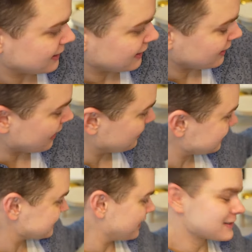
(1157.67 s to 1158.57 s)
oh, I'm gonna
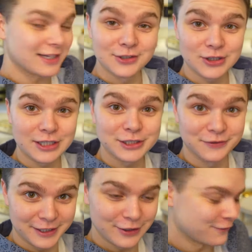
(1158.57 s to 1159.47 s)
save sun-drenched
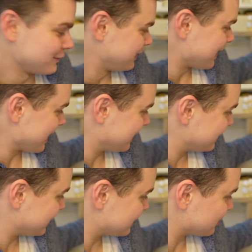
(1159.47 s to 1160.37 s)
vineyard for the
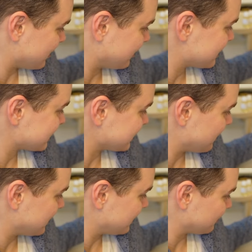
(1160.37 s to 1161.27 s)
end, as well as
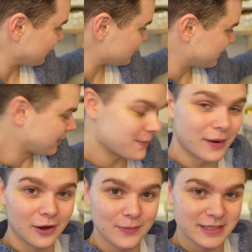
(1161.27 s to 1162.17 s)
lemon and rosemary
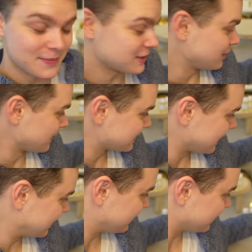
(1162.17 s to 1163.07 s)
palms. I'm so
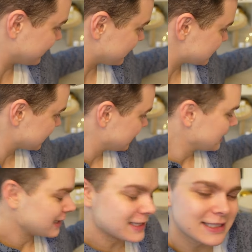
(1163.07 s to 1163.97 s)
excited for those.
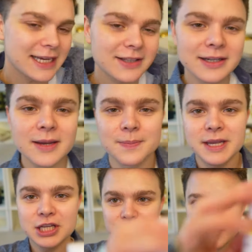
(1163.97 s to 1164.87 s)
Let's take a look at Peach